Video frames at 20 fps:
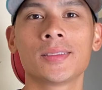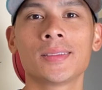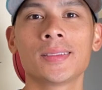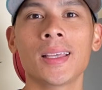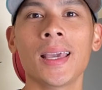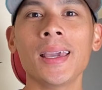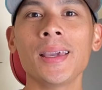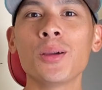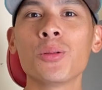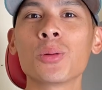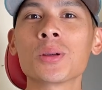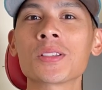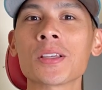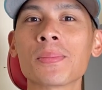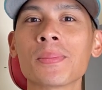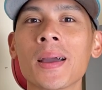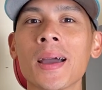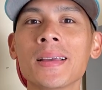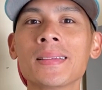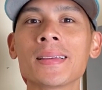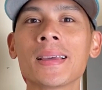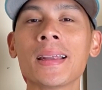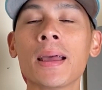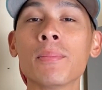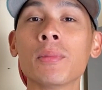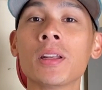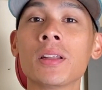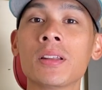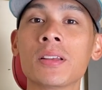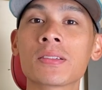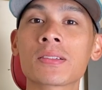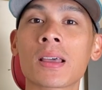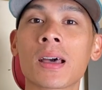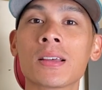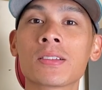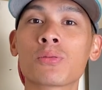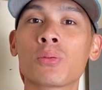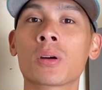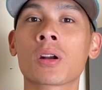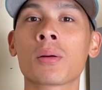Hey, what's up guys? Today I'm going to
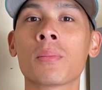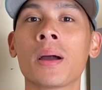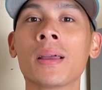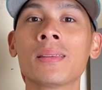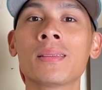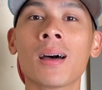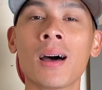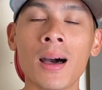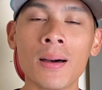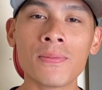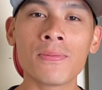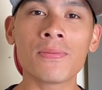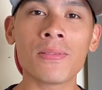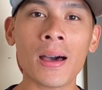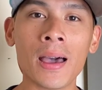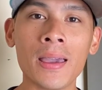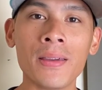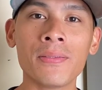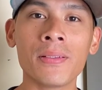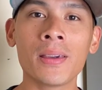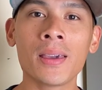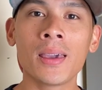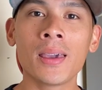discuss what are my top five